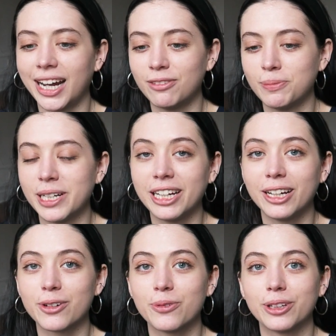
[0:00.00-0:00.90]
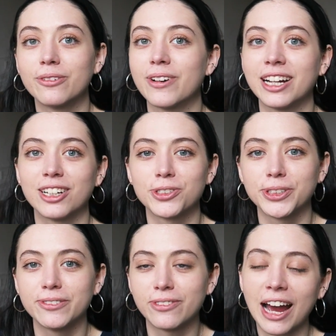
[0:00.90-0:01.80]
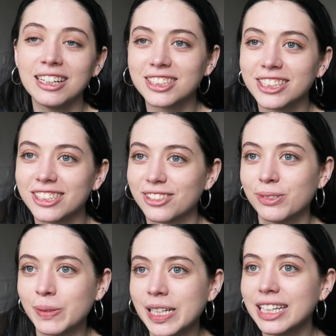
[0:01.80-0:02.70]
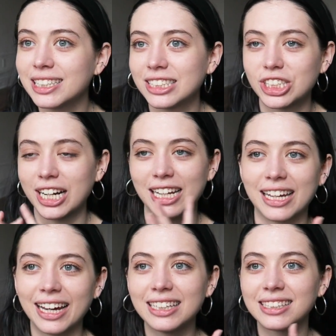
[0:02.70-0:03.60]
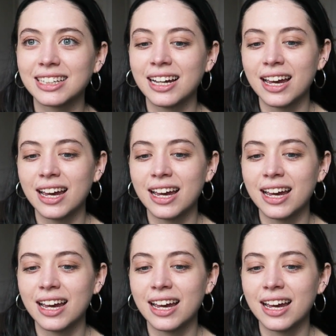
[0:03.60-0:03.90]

I have a meeting with a financial advisor this week to try to get